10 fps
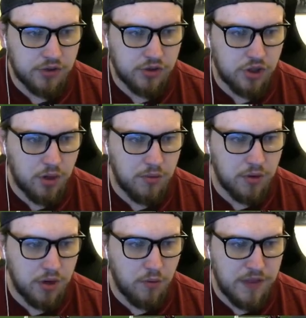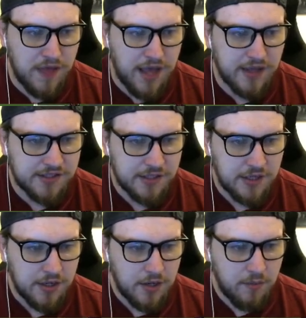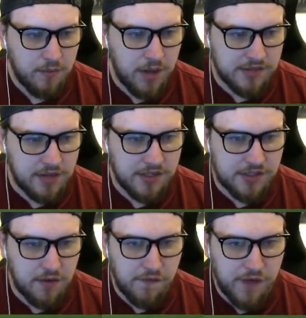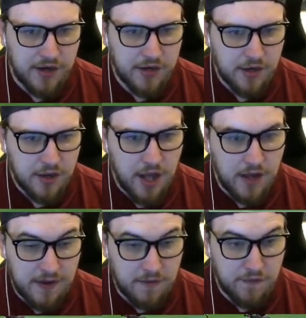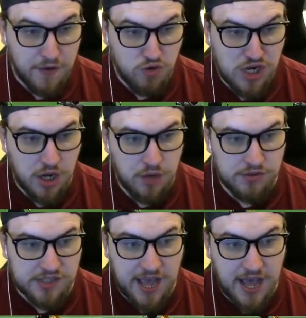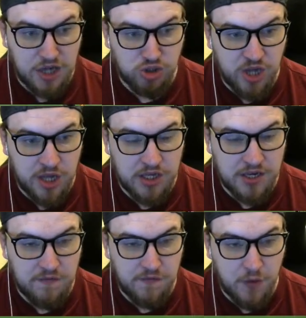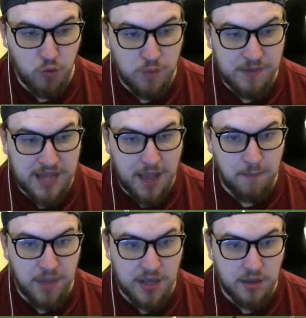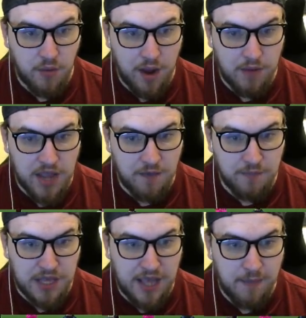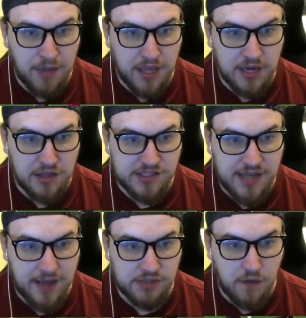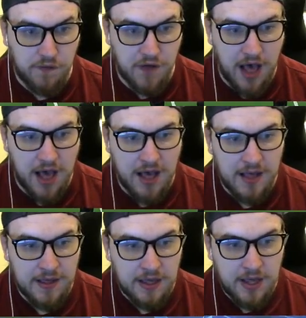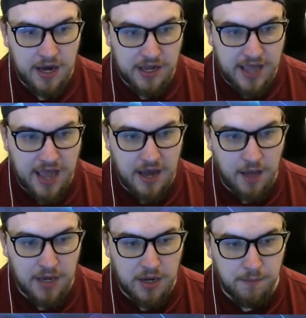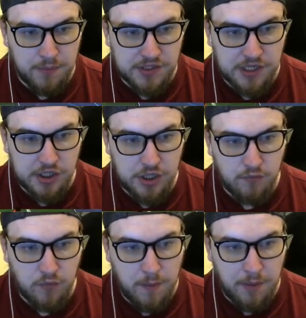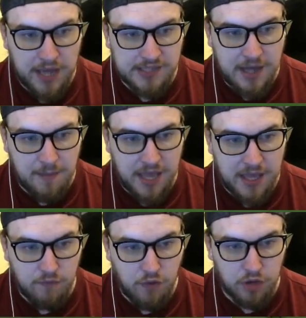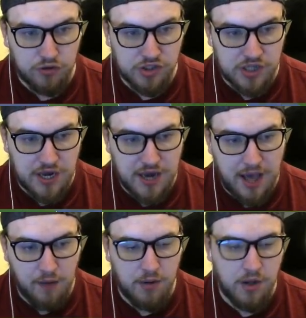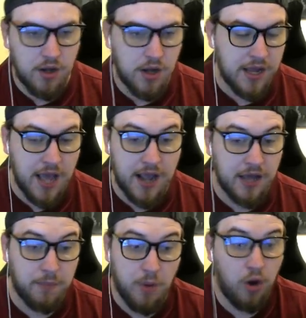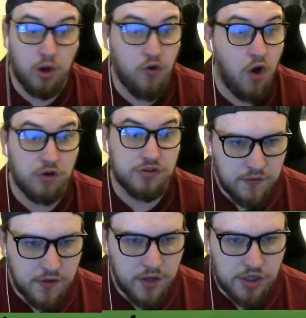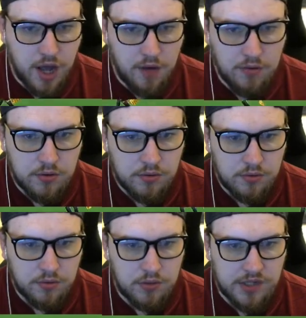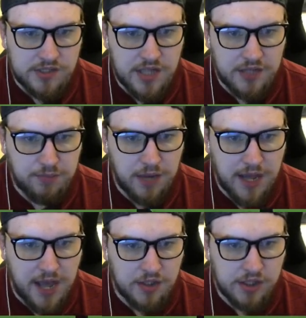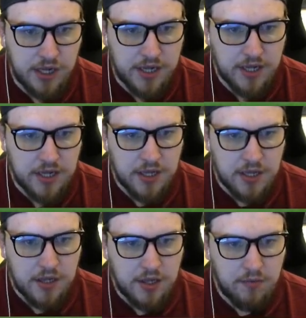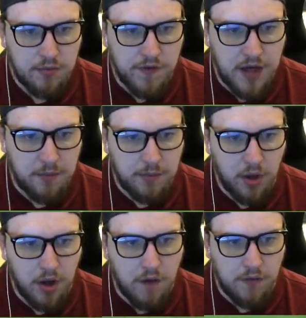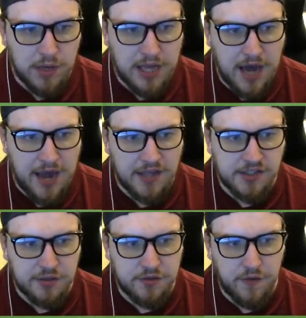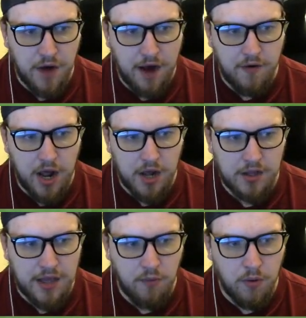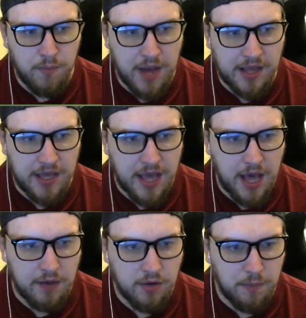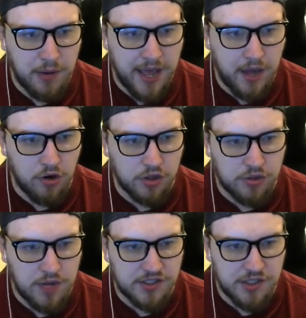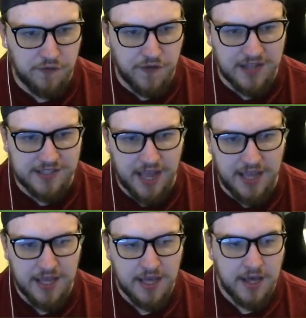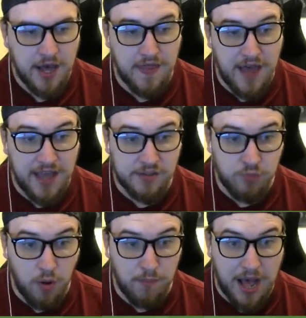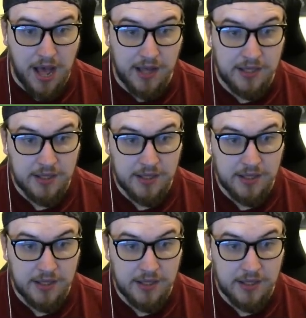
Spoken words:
sure we were going to win this. But I'll tell you something. I didn't think we'd lose it. And I certainly didn't think we'd be getting beaten the way we have been getting beaten in this game so far. And again, I'm in a position where players aren't making runs. And now I can't get the ball across. Sergio. Oh, that's nice play, actually. Can we find the ball over? We can. Jesus Ferreira. Get one back here. I'm going to play it across to Ansu Fati. And that is one back.